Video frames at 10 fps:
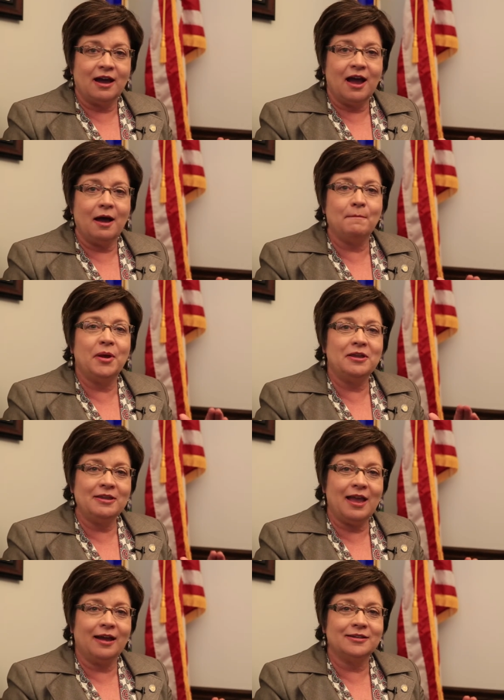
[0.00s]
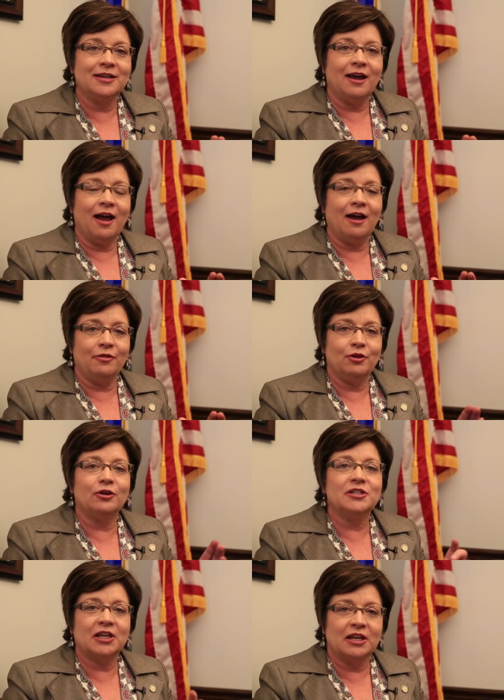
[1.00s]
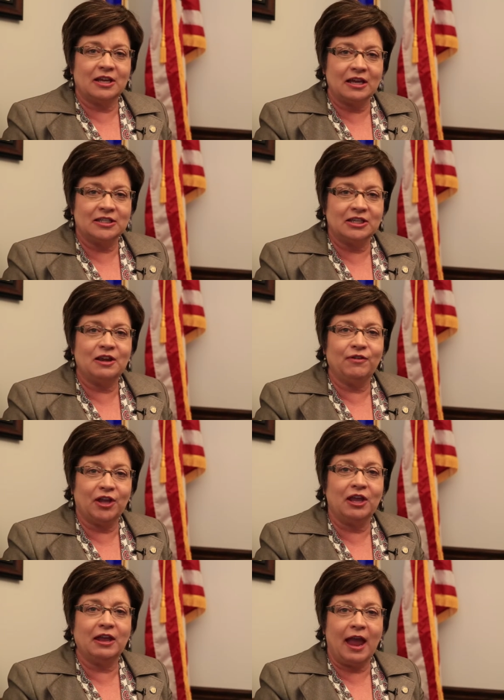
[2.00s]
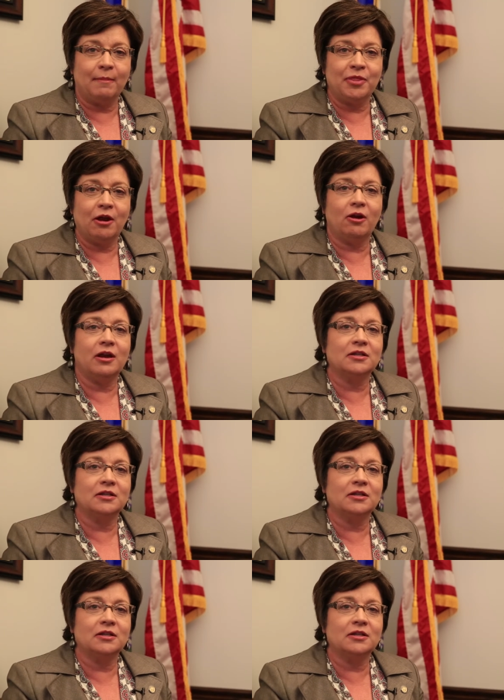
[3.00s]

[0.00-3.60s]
Uh, but yet, uh, there is a, a, significant gap there.